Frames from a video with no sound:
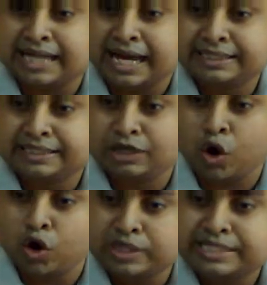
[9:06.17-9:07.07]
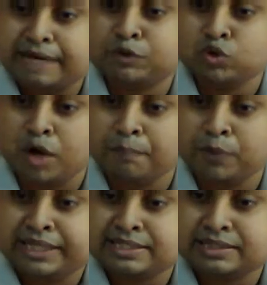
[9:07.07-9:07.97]
light always have two
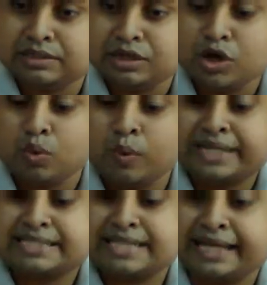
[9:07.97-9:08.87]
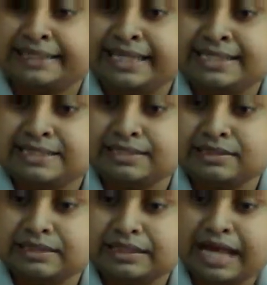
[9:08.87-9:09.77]
components. One is like this,
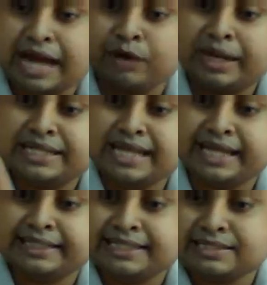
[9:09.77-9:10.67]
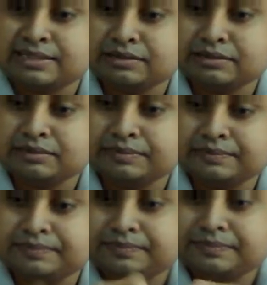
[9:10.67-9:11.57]
and one is like this.
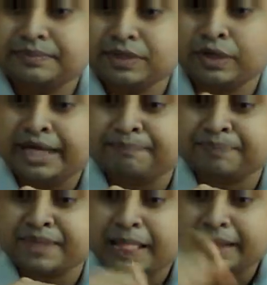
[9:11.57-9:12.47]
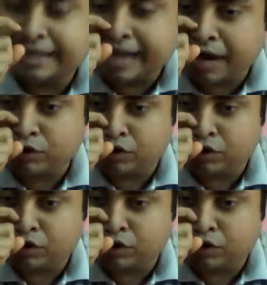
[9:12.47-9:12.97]
Okay. Now